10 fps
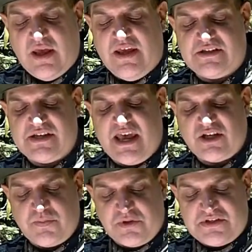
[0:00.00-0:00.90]
Its
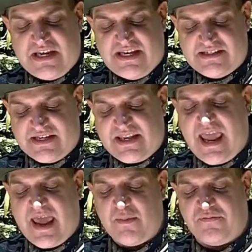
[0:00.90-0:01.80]
expertise in
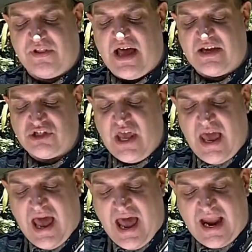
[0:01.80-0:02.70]
camouflage,
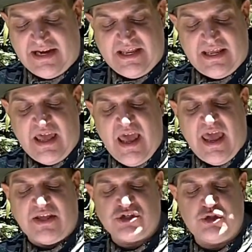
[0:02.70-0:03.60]
hiding,
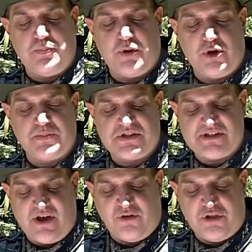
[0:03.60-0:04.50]
and superb
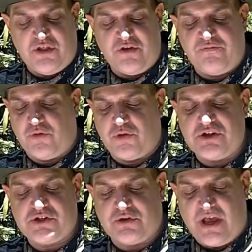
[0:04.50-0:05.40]
stealth in the
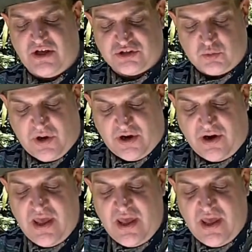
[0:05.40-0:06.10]
forest or elsewhere,